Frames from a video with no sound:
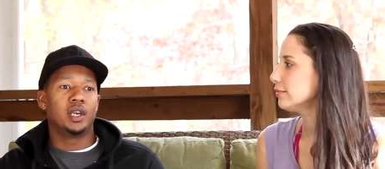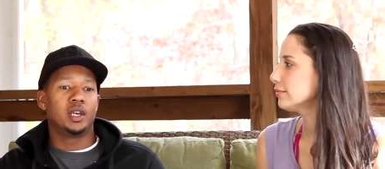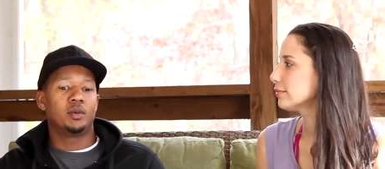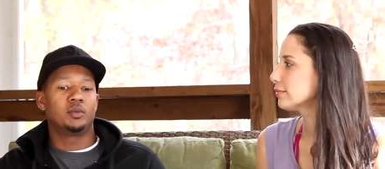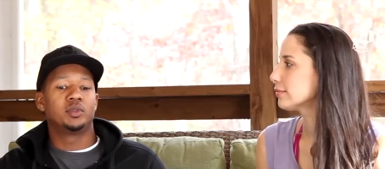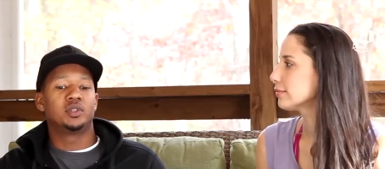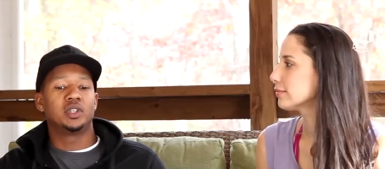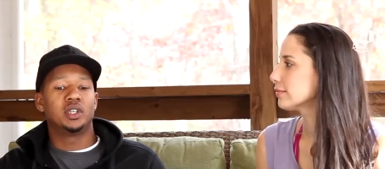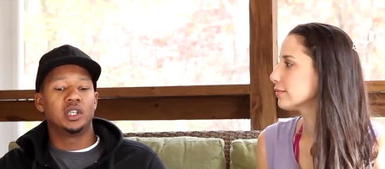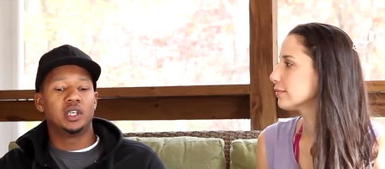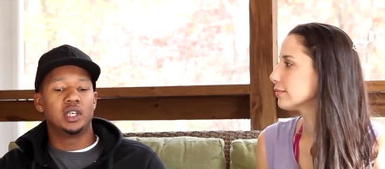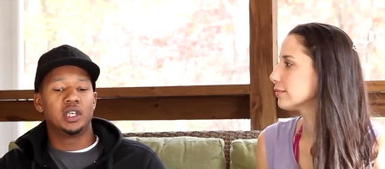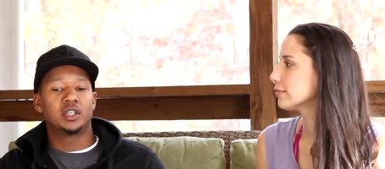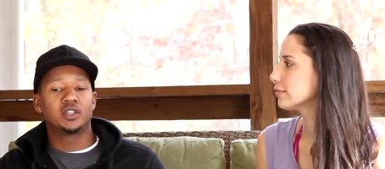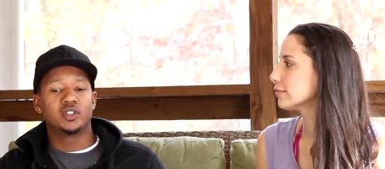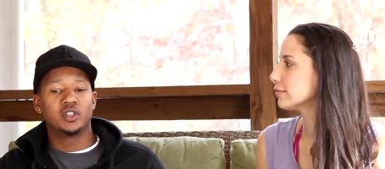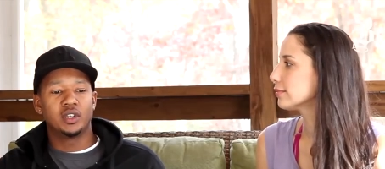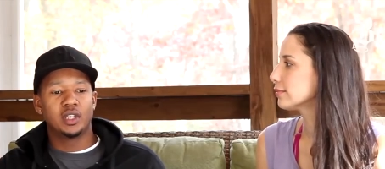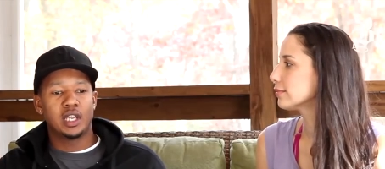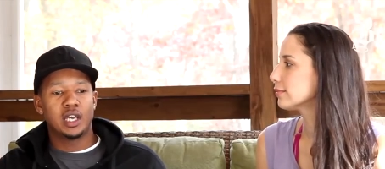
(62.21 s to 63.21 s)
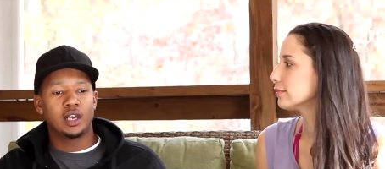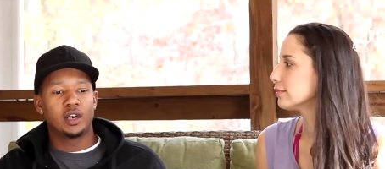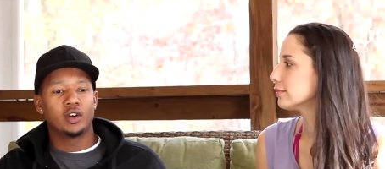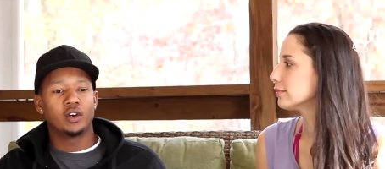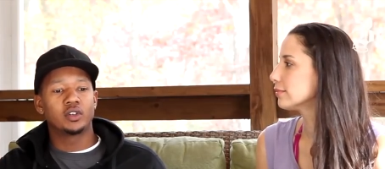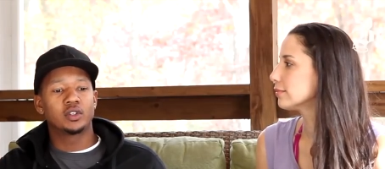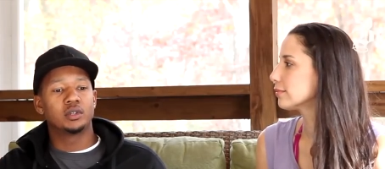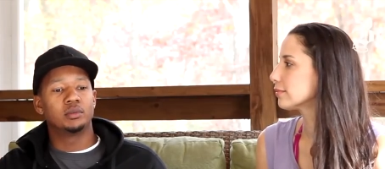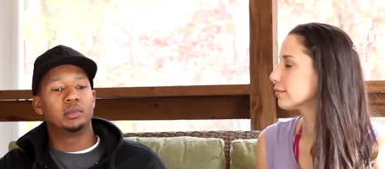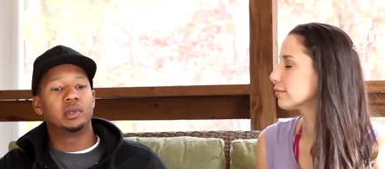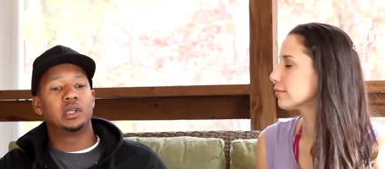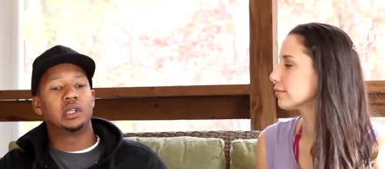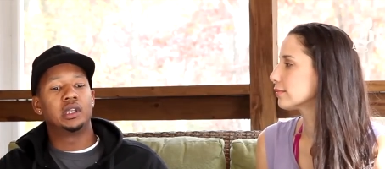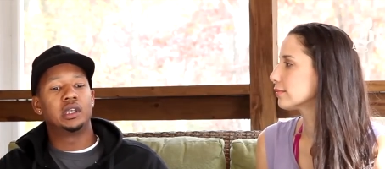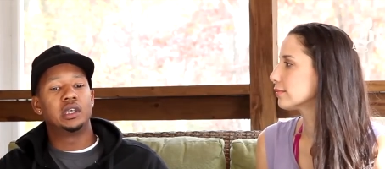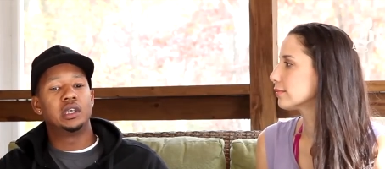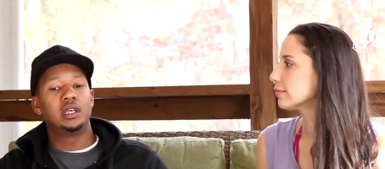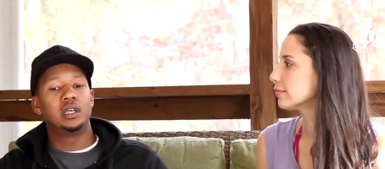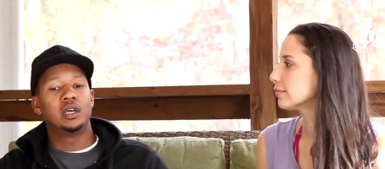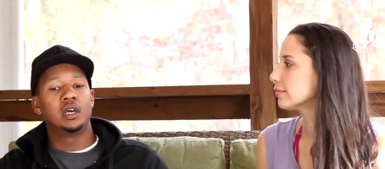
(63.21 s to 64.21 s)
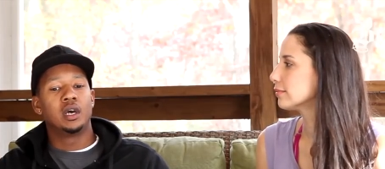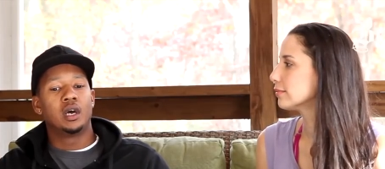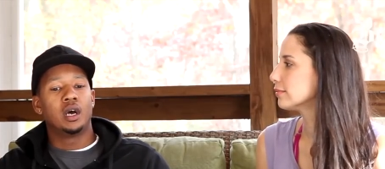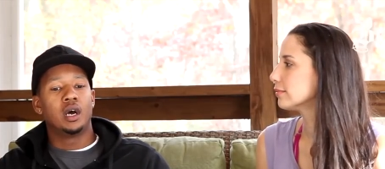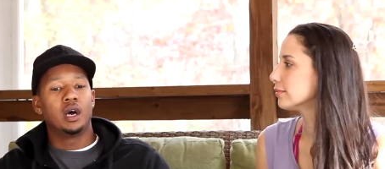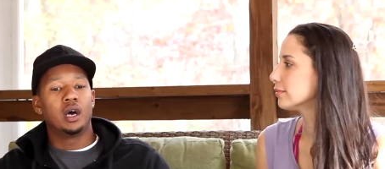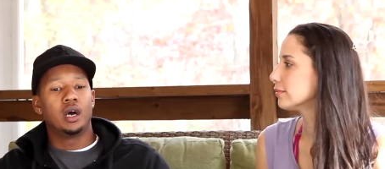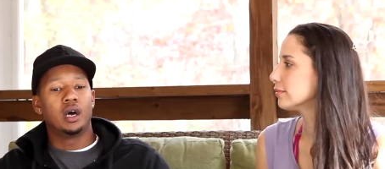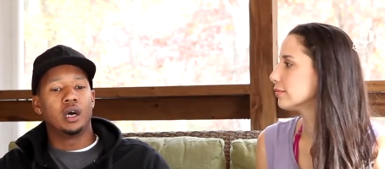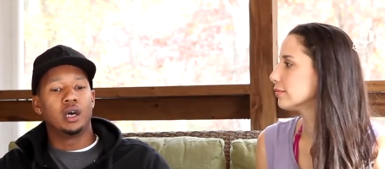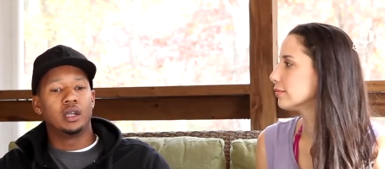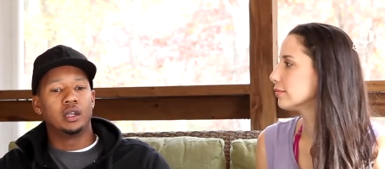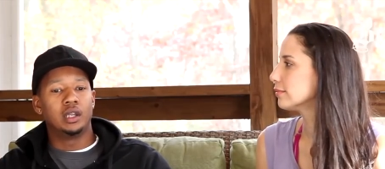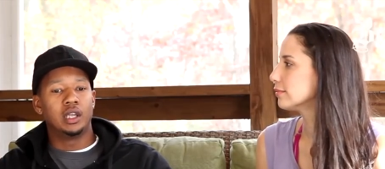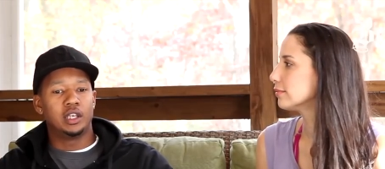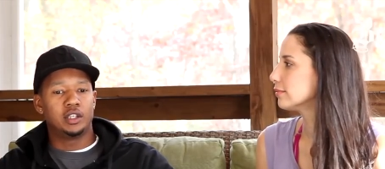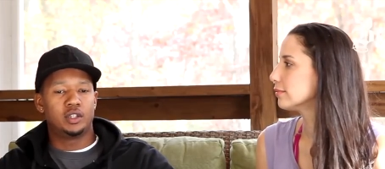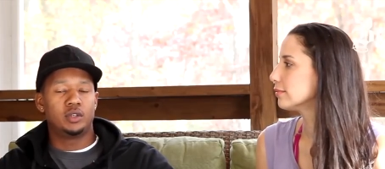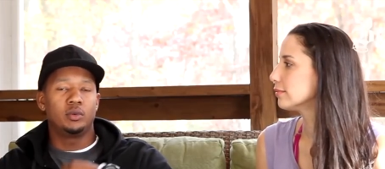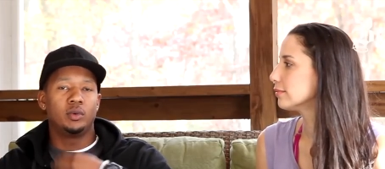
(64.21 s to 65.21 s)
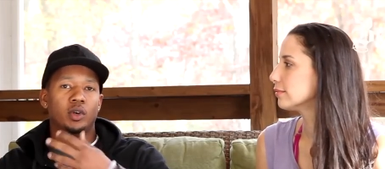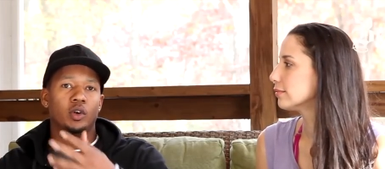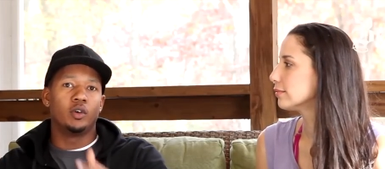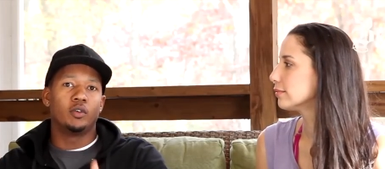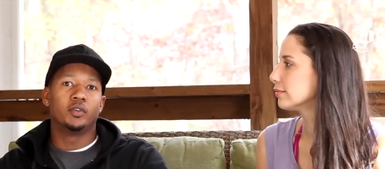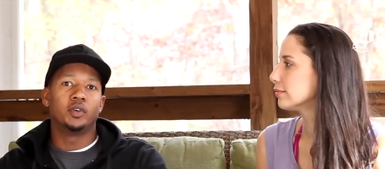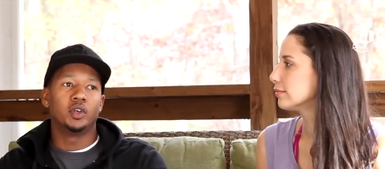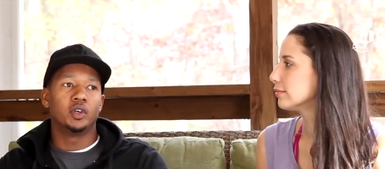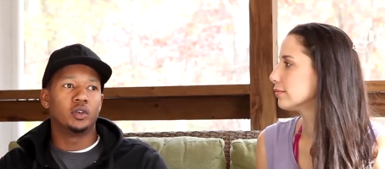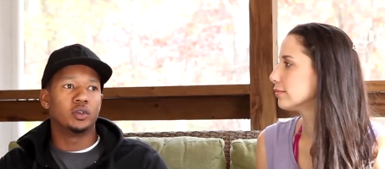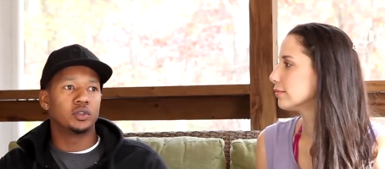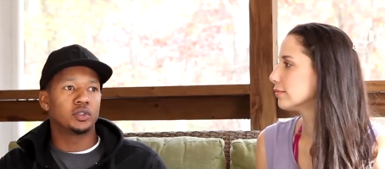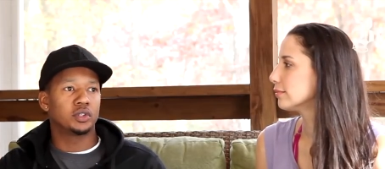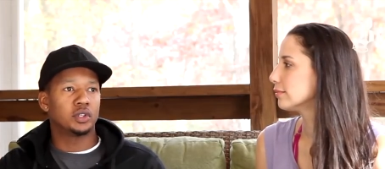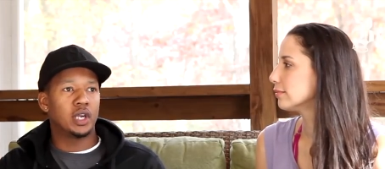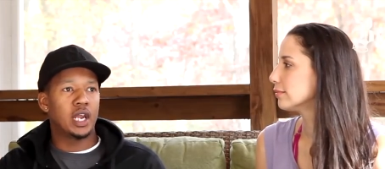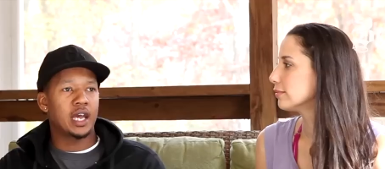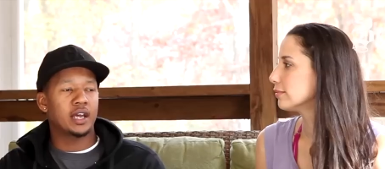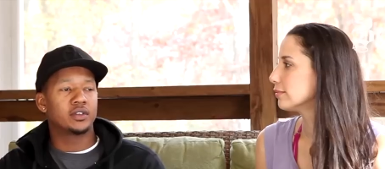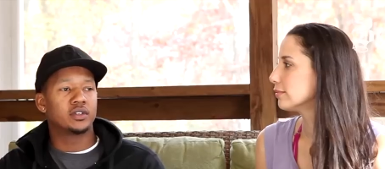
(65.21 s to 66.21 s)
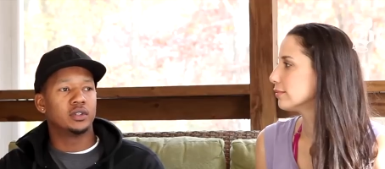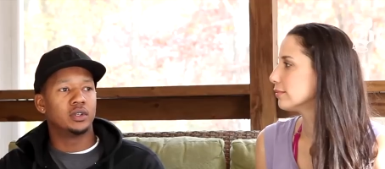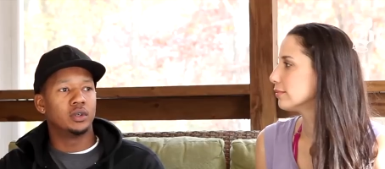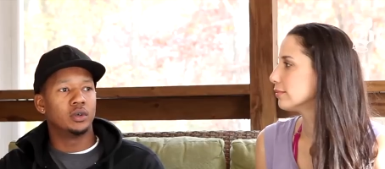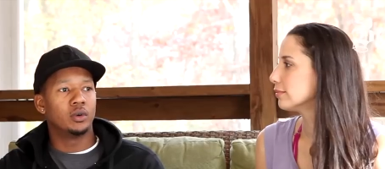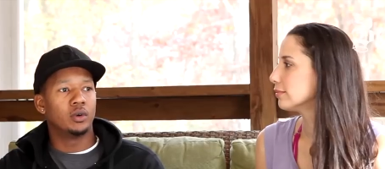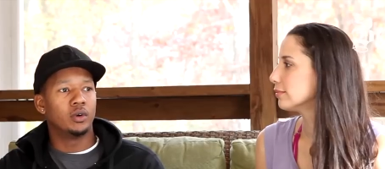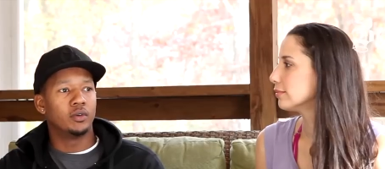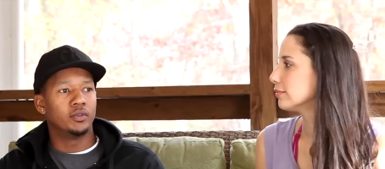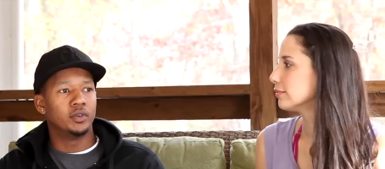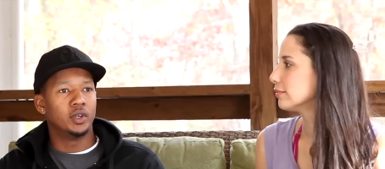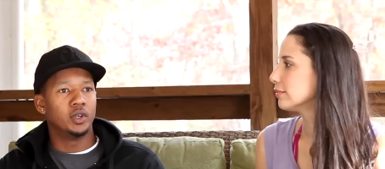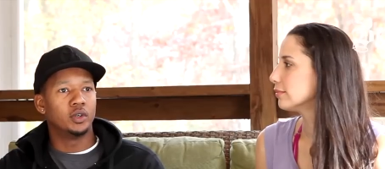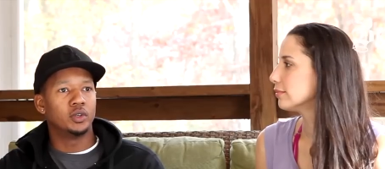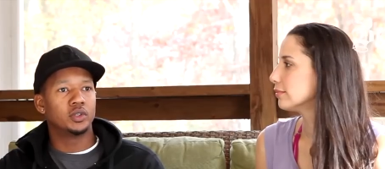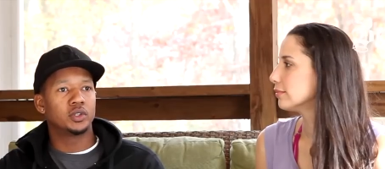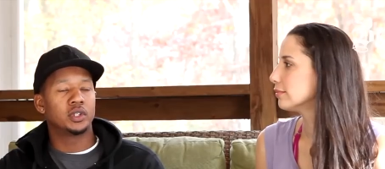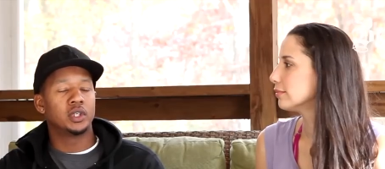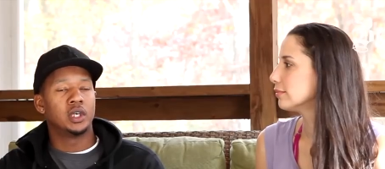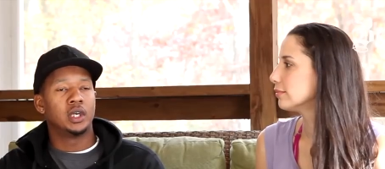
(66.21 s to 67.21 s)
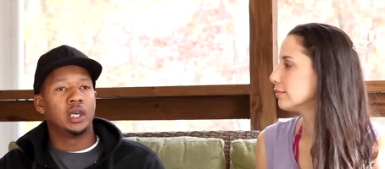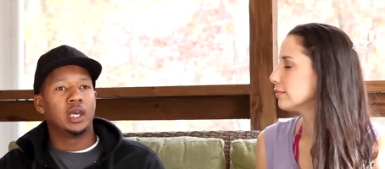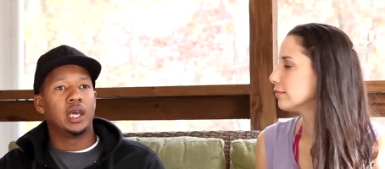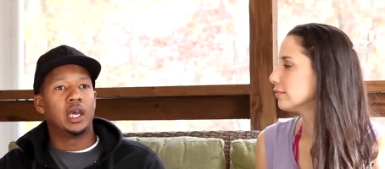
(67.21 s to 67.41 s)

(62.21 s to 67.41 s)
Speaker 1: and it was an addiction that ultimately uh, led to an overdose, an accidental overdose,